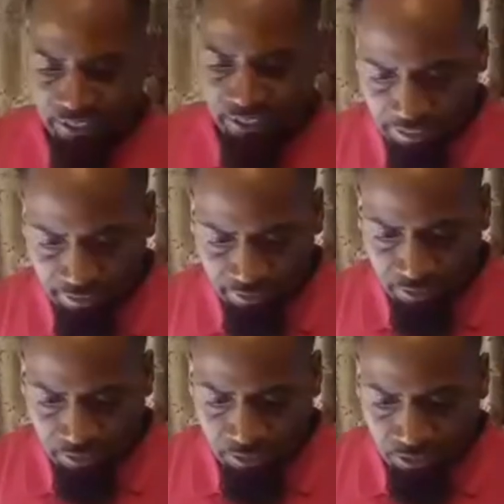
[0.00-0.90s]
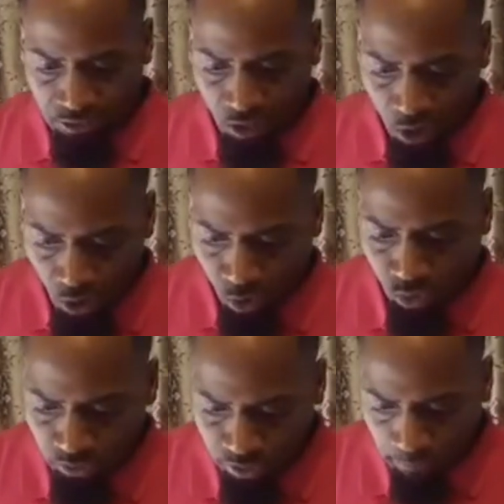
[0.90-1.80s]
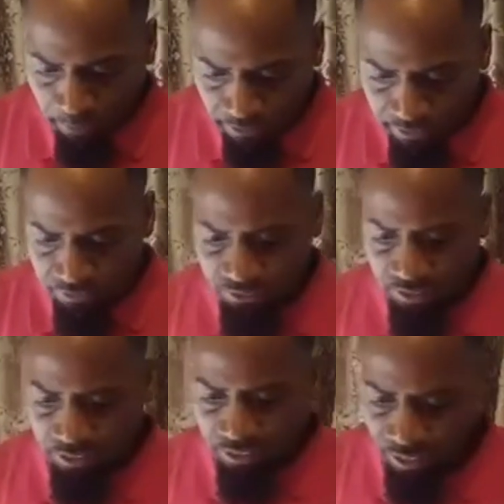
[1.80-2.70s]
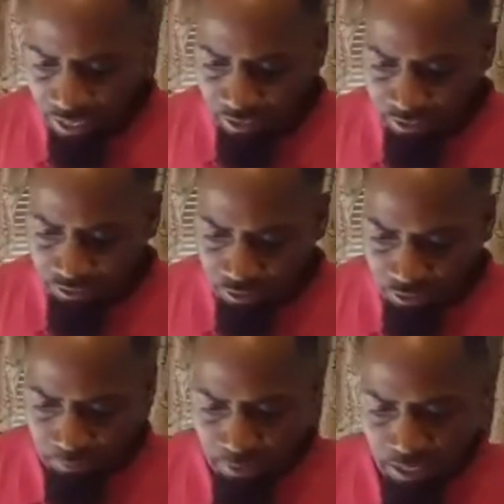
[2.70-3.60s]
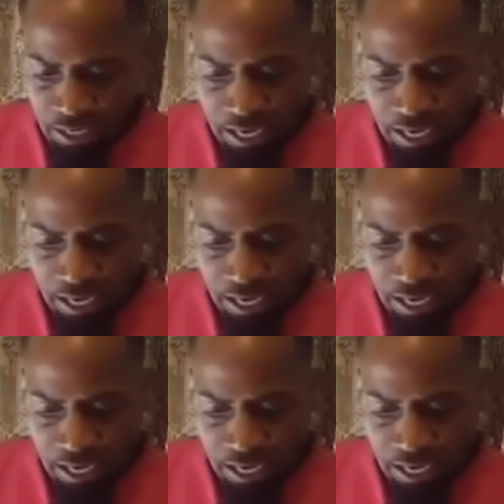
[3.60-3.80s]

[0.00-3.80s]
beckoned to hold their peace and declared unto them